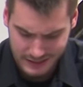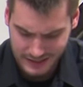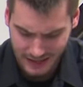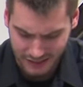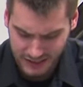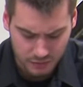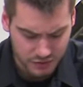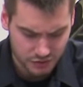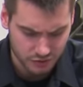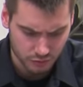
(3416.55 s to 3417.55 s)
I think it was
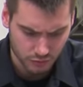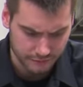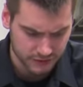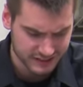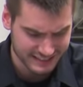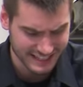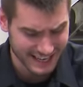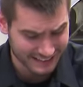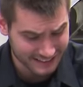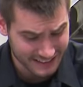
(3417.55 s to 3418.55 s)
referenced as
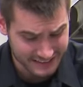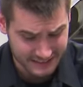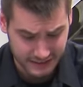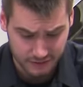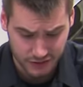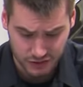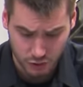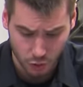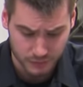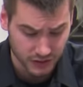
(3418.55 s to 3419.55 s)
aliasing of the
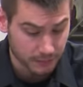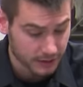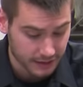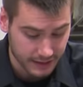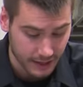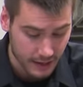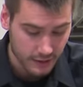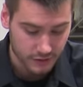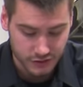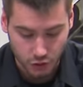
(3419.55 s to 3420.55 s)
scope, something like that.
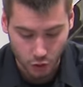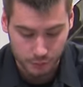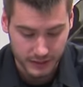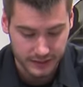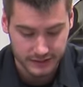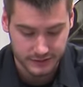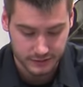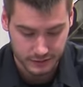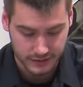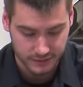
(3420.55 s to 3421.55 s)
The scope is, is